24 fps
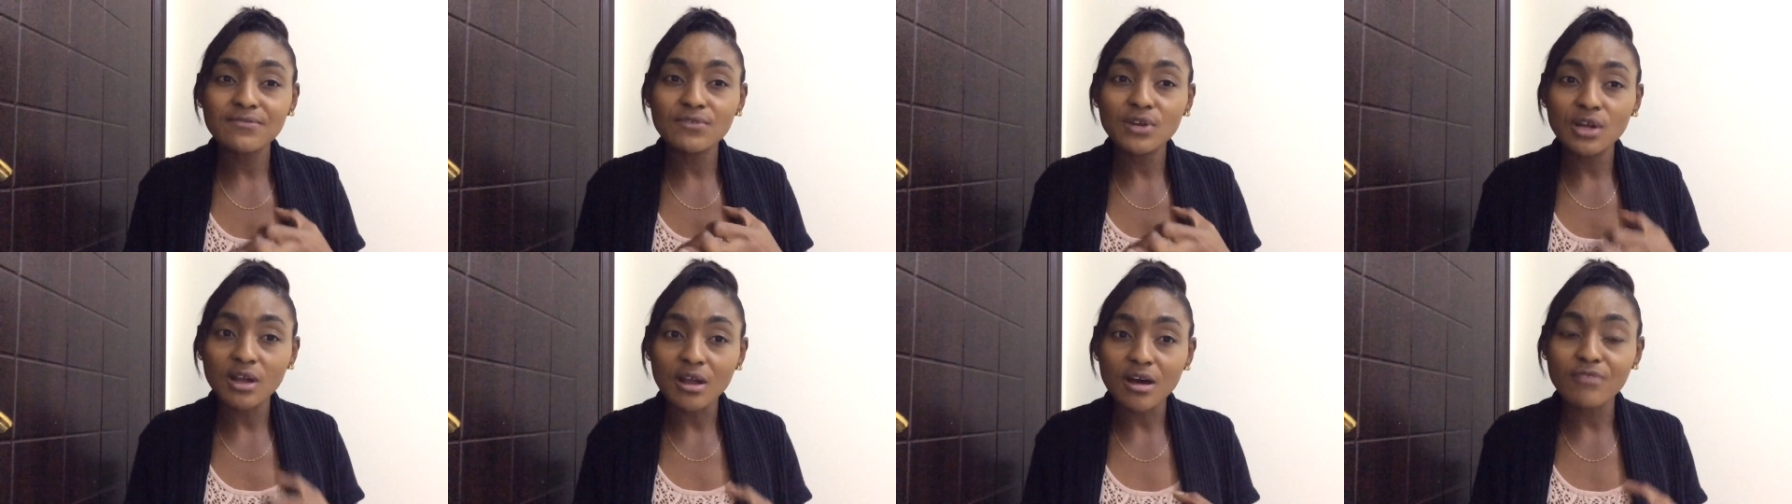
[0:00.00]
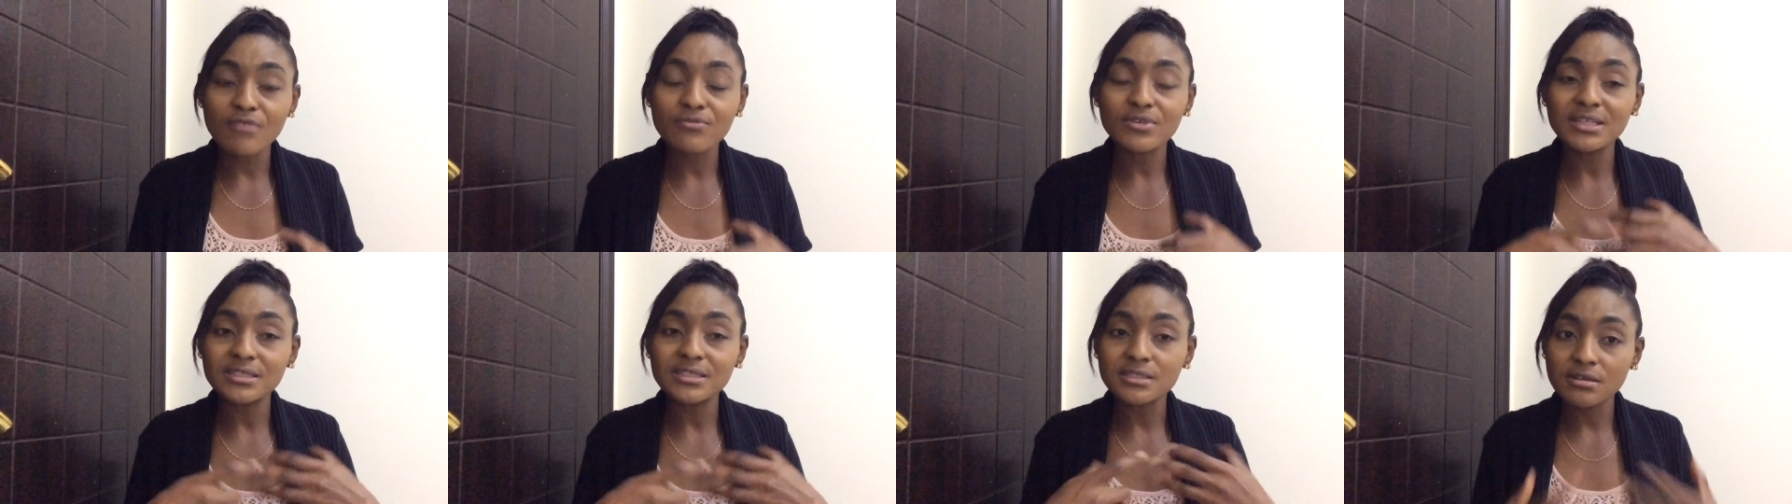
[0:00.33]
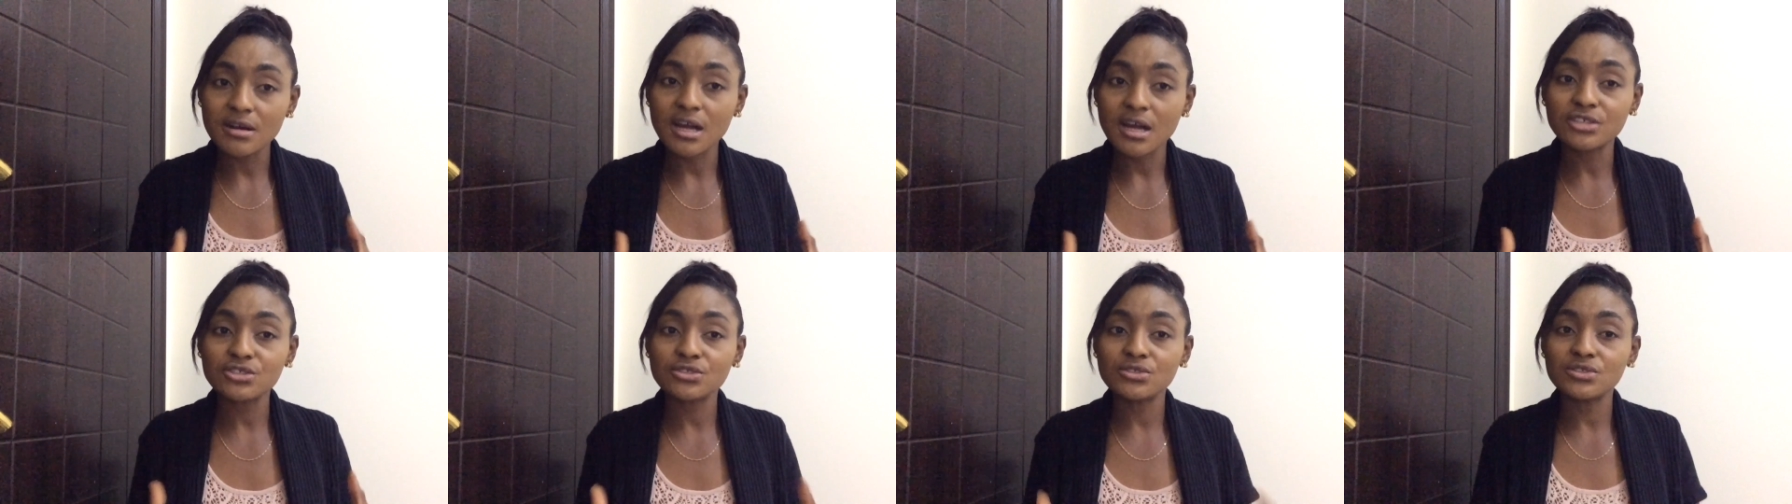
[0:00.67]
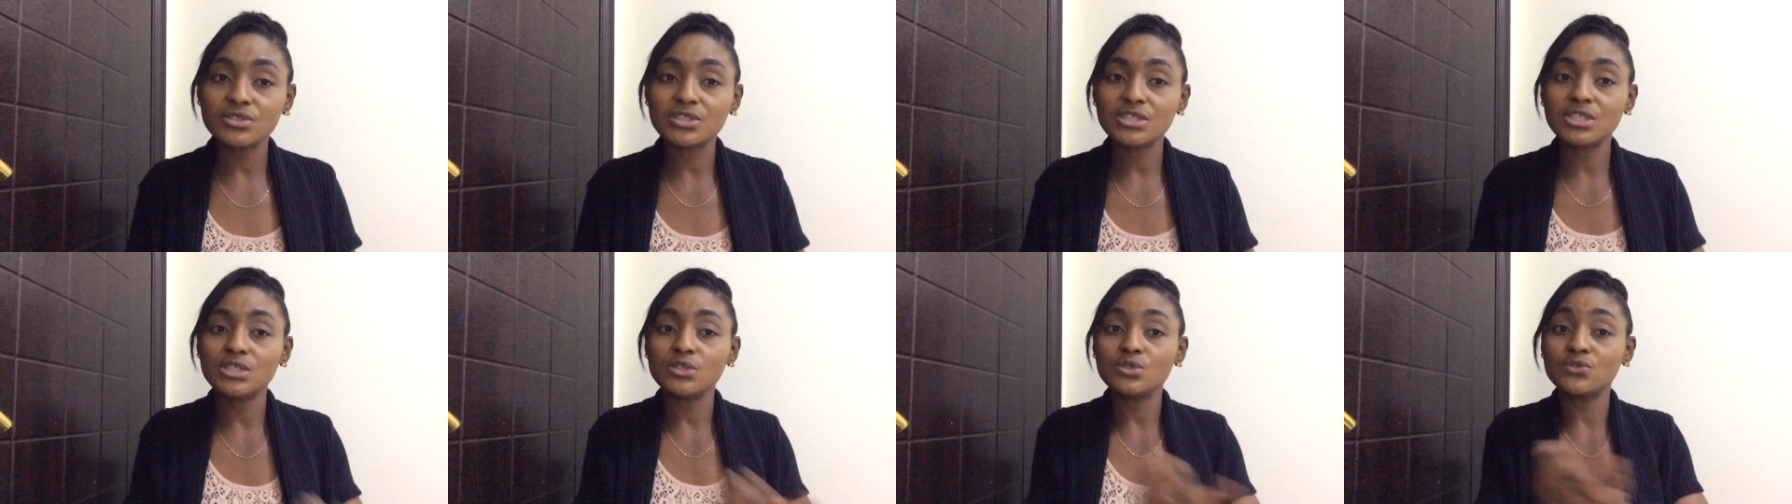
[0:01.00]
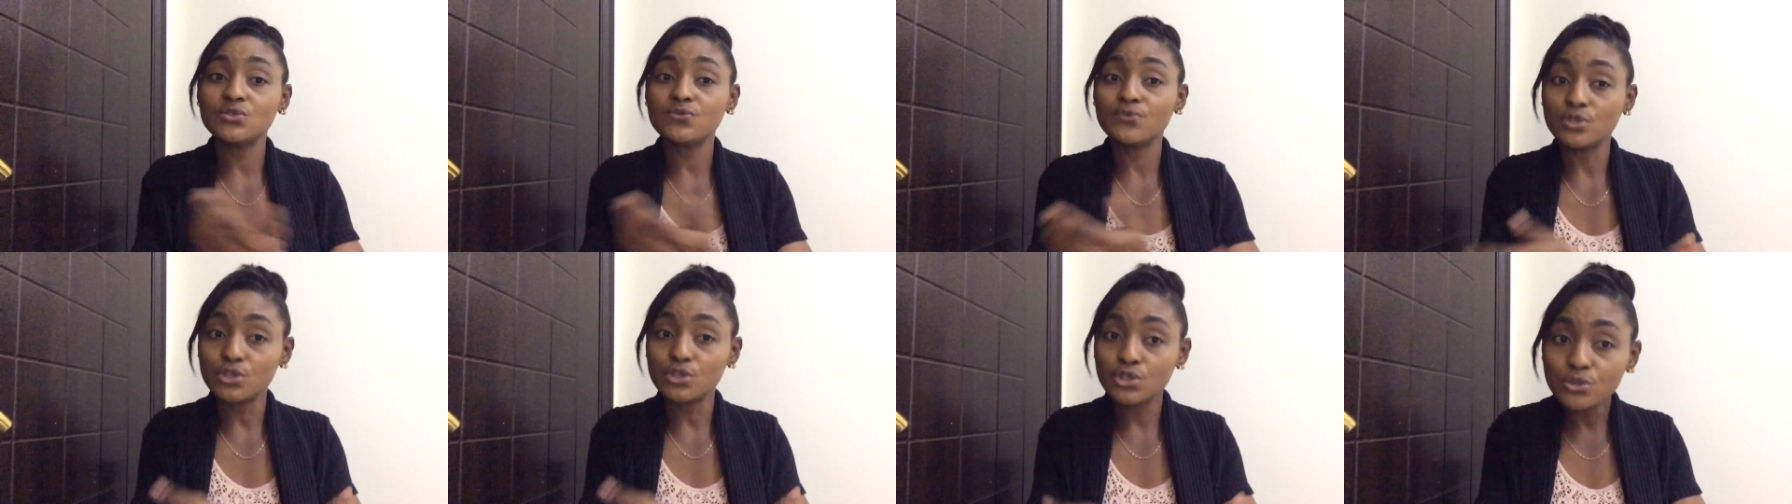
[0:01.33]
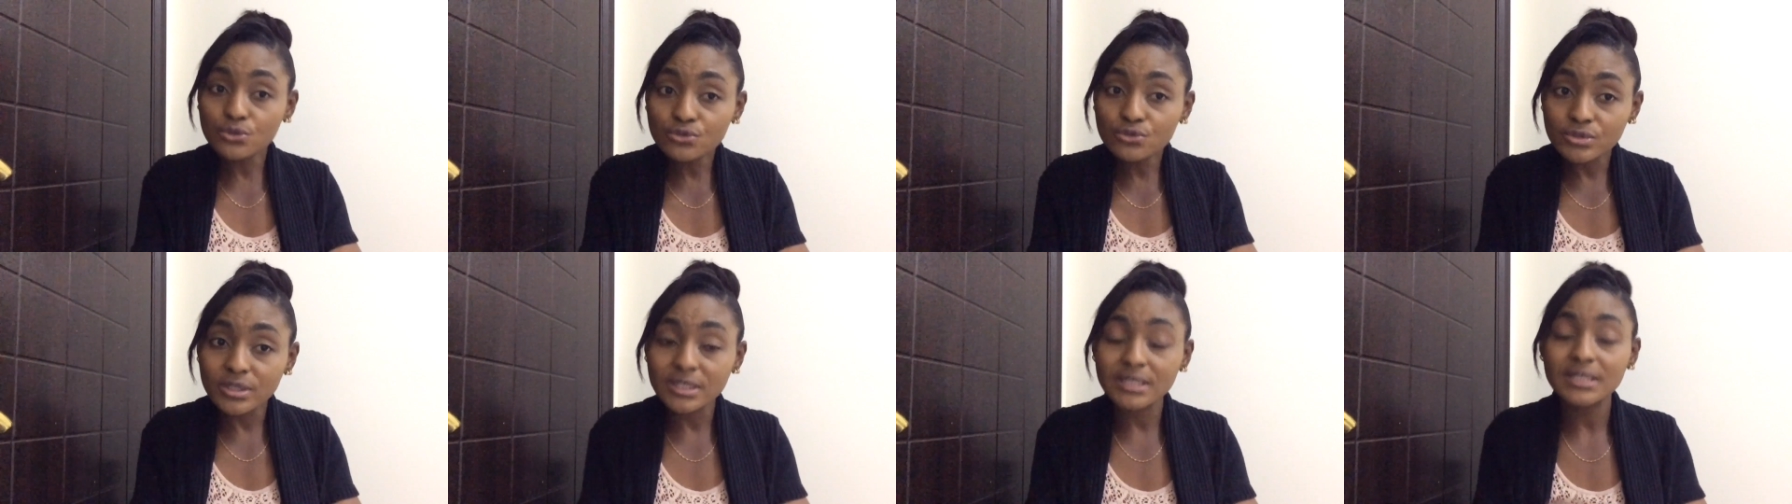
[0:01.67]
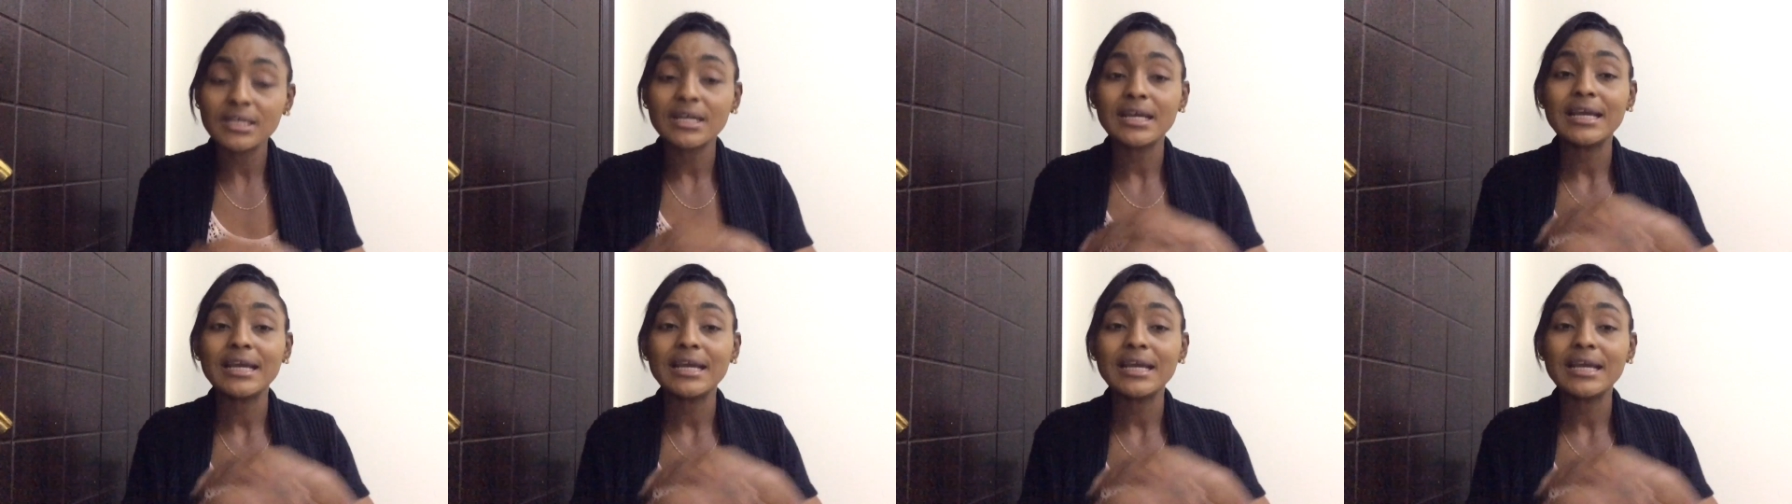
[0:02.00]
love interaction skills for children